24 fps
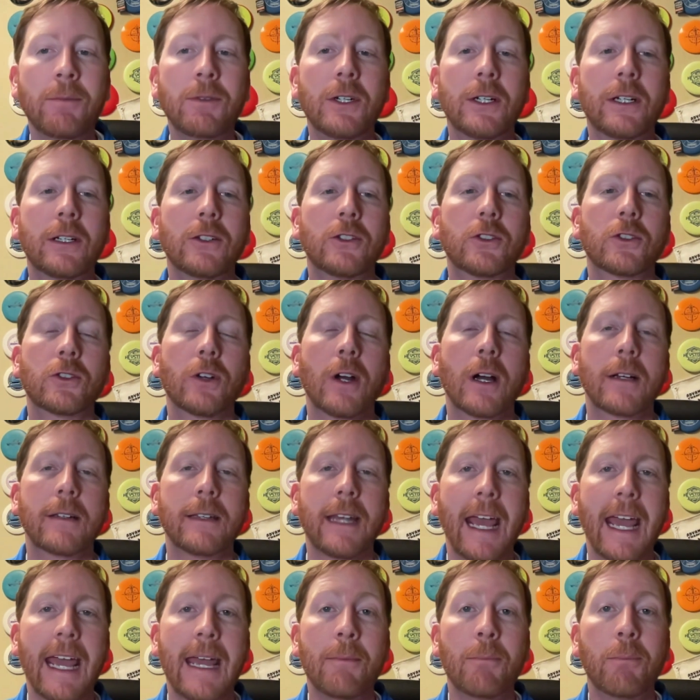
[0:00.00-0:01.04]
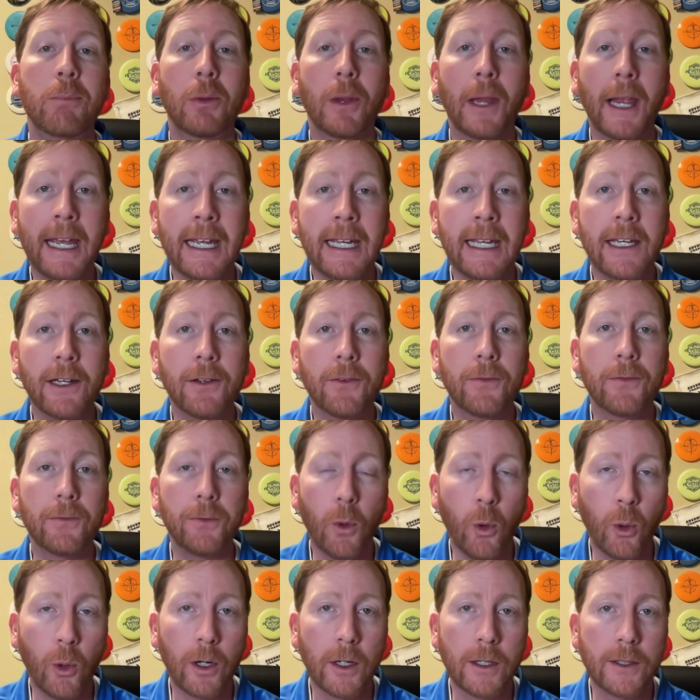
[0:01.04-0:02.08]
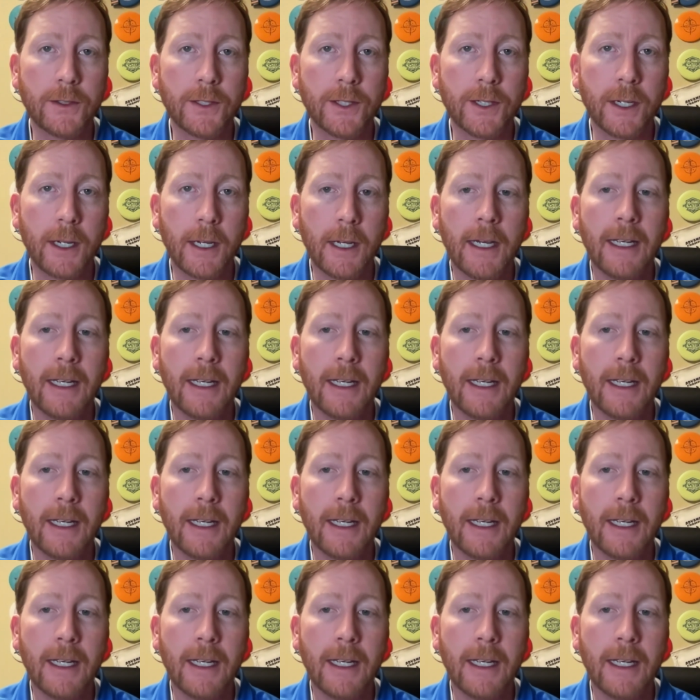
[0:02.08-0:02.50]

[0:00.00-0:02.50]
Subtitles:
to construct a blanket fort